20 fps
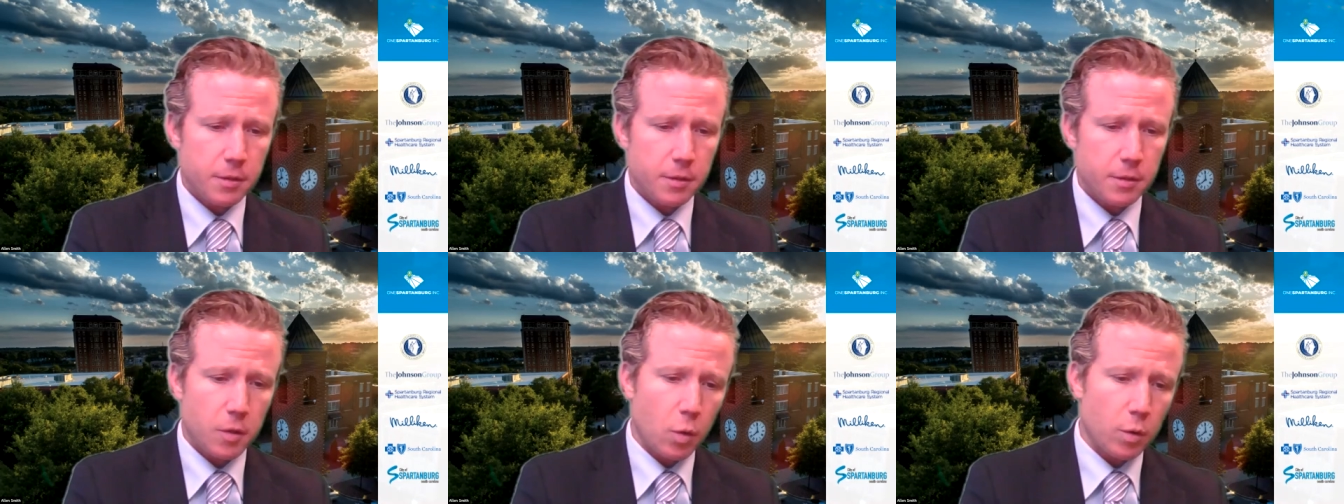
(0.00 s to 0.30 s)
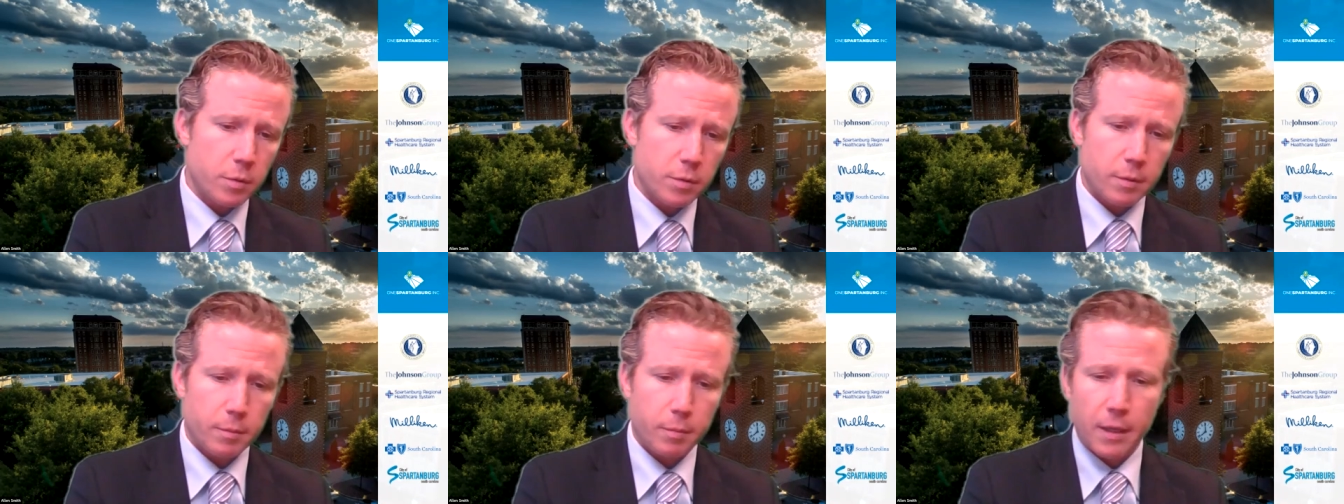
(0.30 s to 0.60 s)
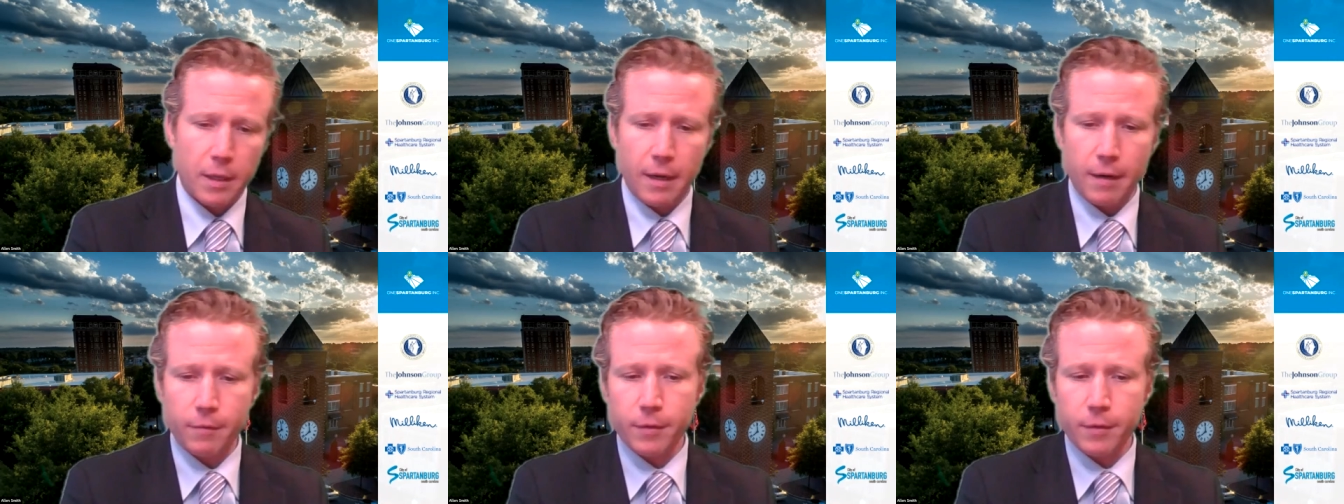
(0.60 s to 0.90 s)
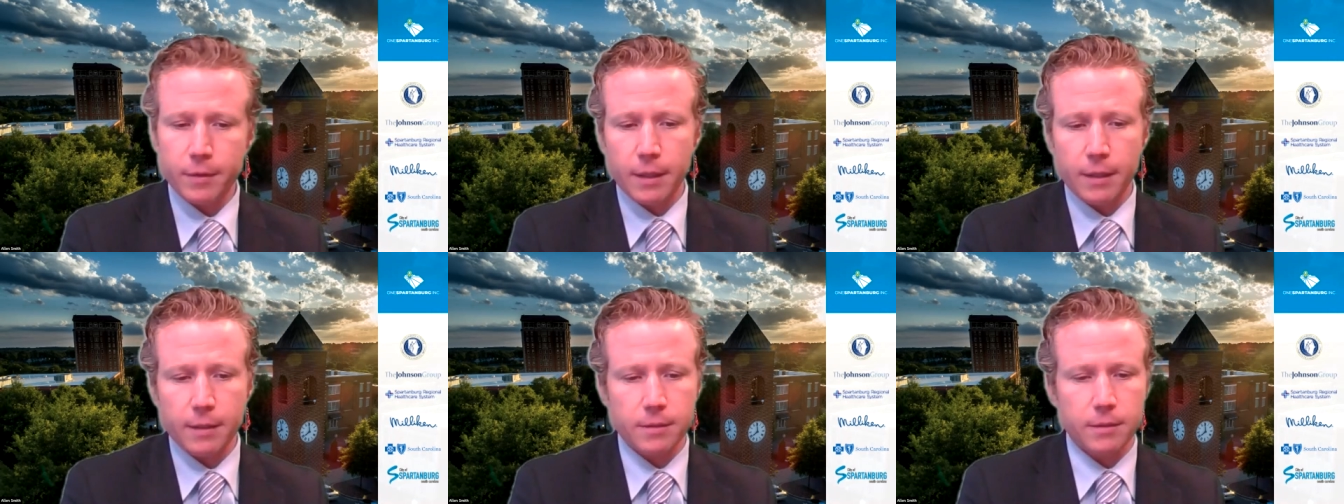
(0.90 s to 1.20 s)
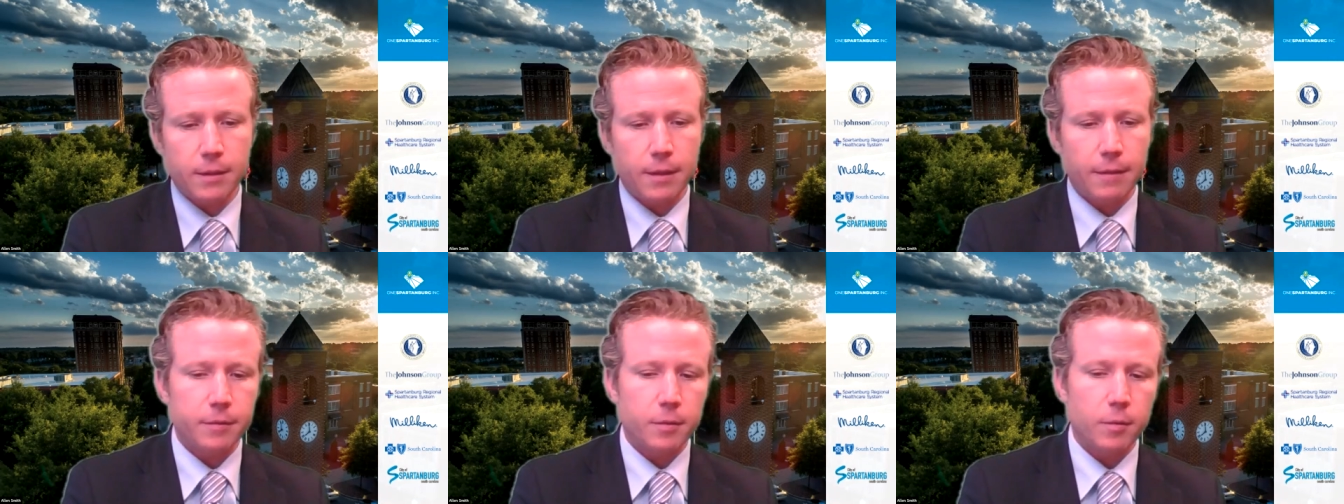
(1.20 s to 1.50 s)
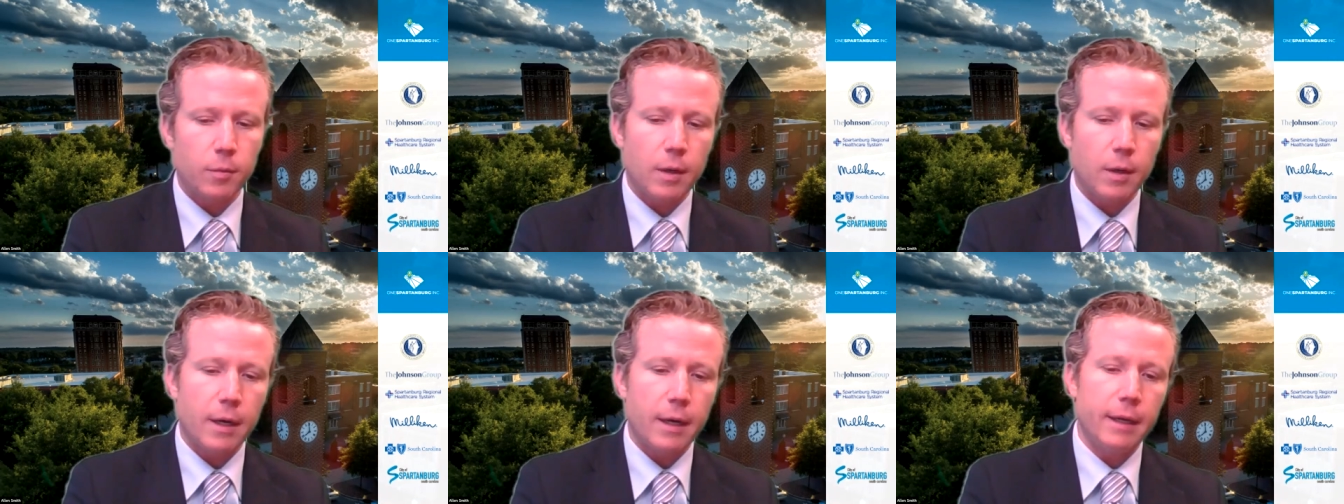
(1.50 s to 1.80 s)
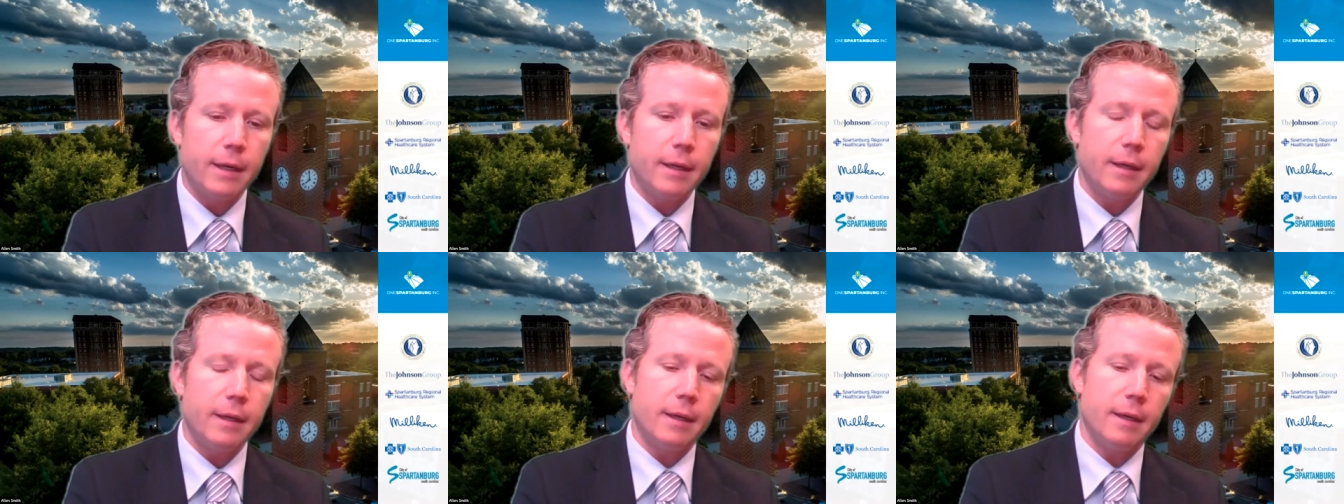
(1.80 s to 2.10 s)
Of course, I was applying for things left and right.